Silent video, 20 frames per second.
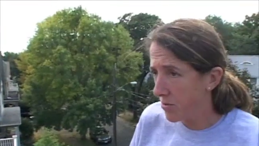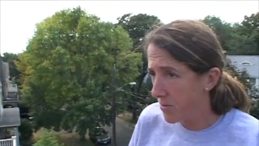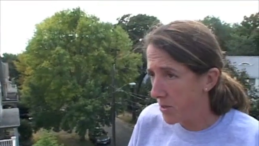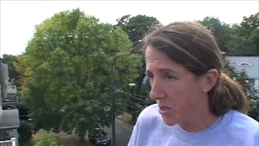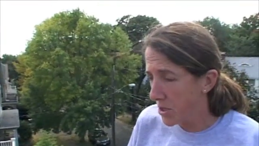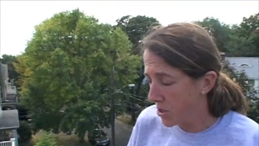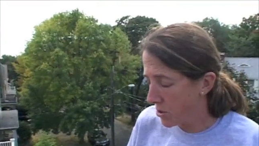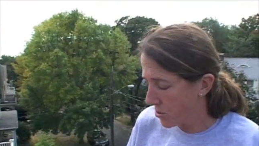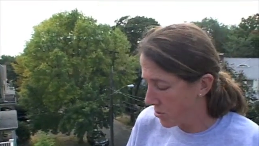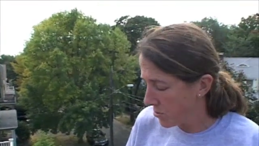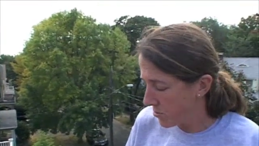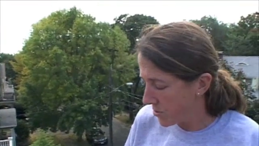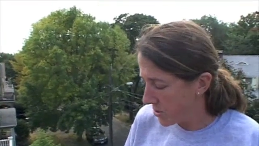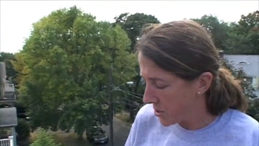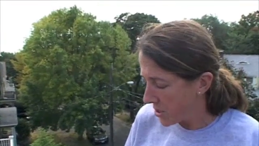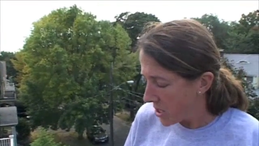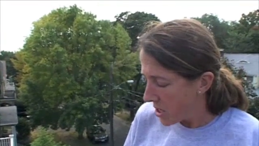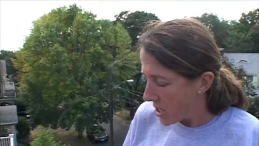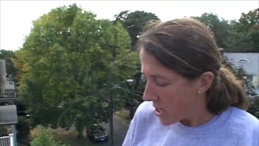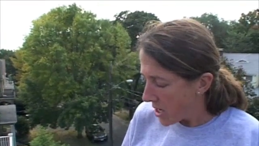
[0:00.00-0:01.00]
from these
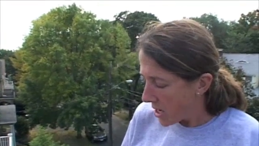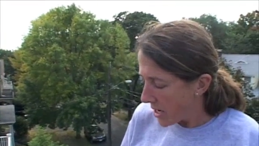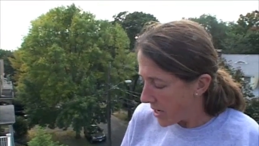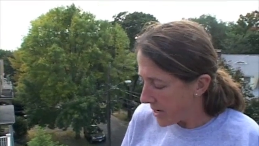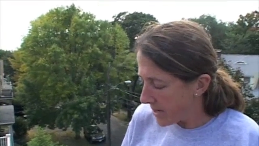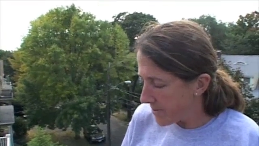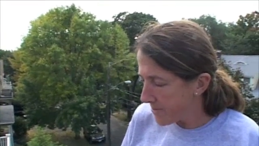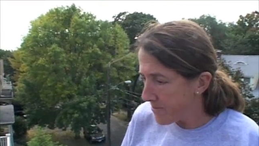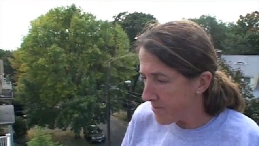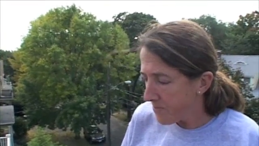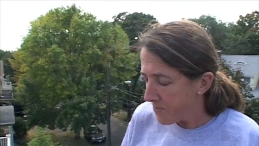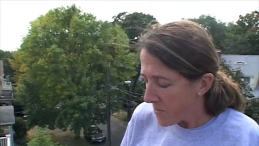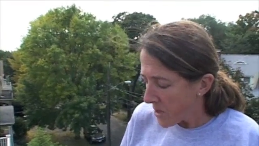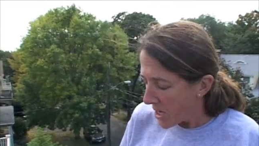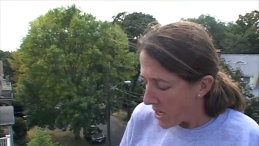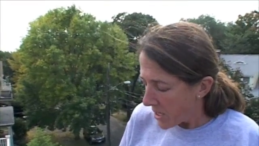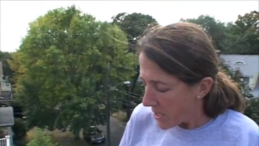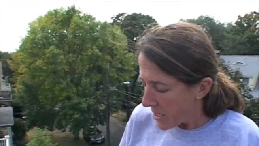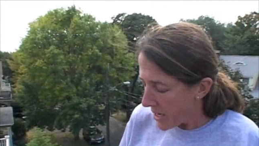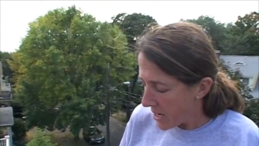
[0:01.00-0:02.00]
tubes. Um,
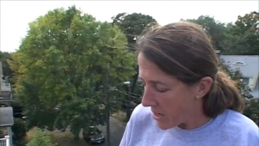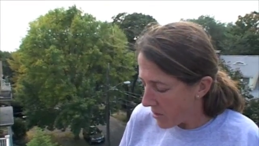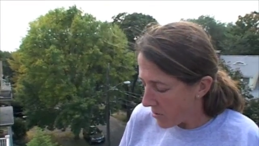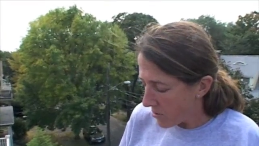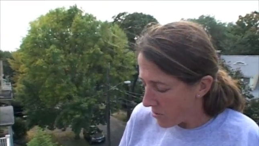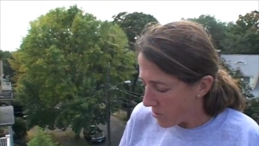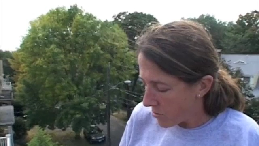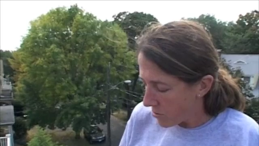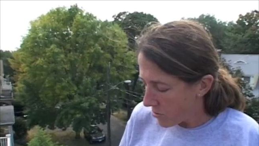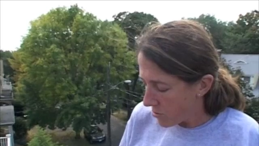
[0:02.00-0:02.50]
now,